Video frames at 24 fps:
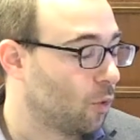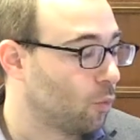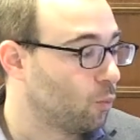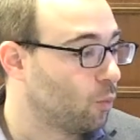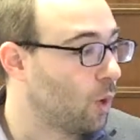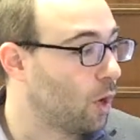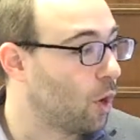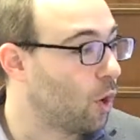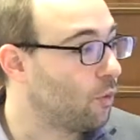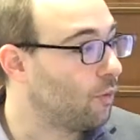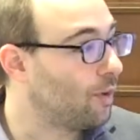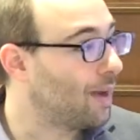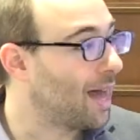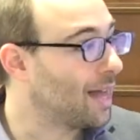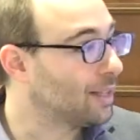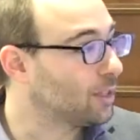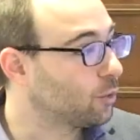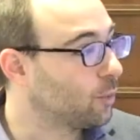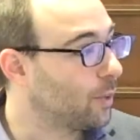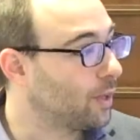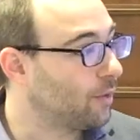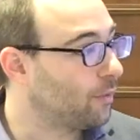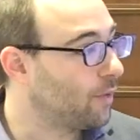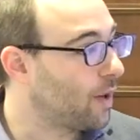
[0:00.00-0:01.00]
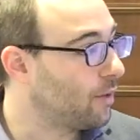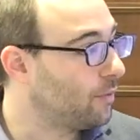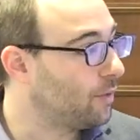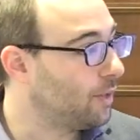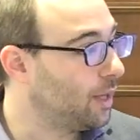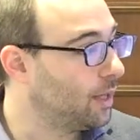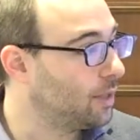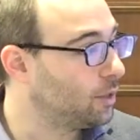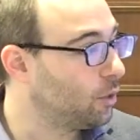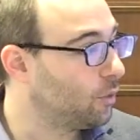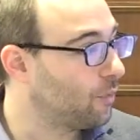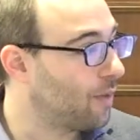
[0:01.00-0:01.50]
Well, over the last 25
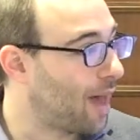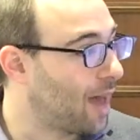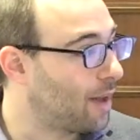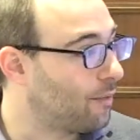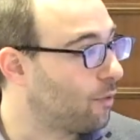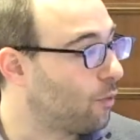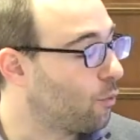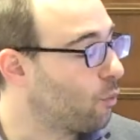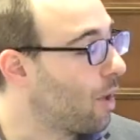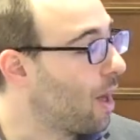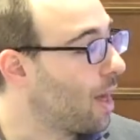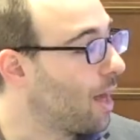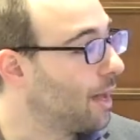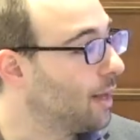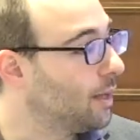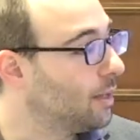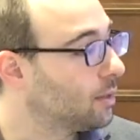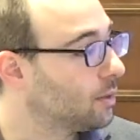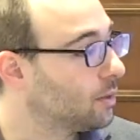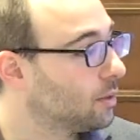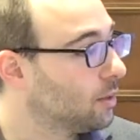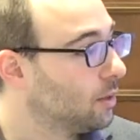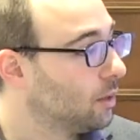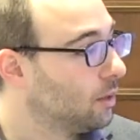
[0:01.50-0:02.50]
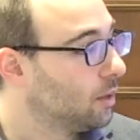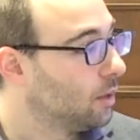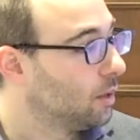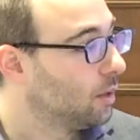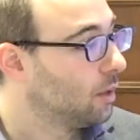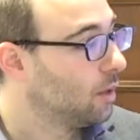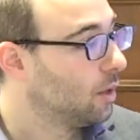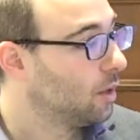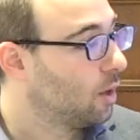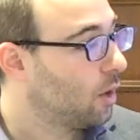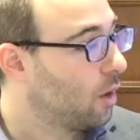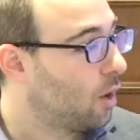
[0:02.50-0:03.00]
years, you've had the rise
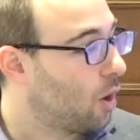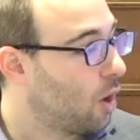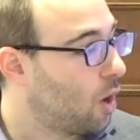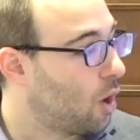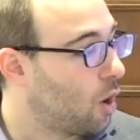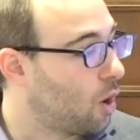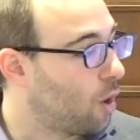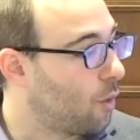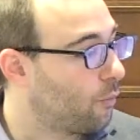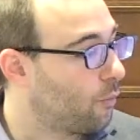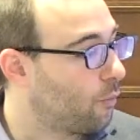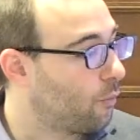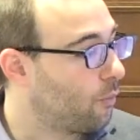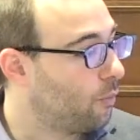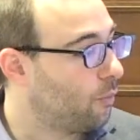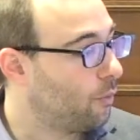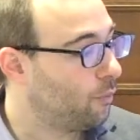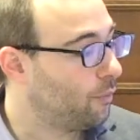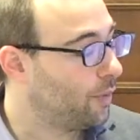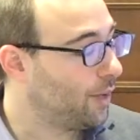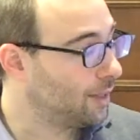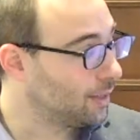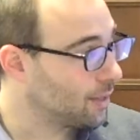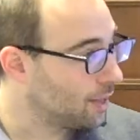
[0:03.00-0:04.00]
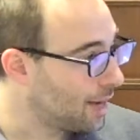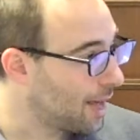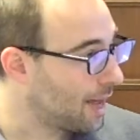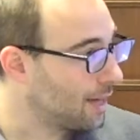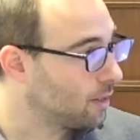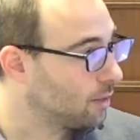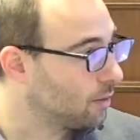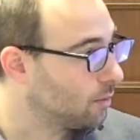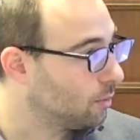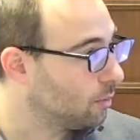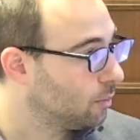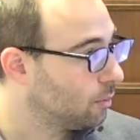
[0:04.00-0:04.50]
of the
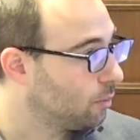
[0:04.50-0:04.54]
internet,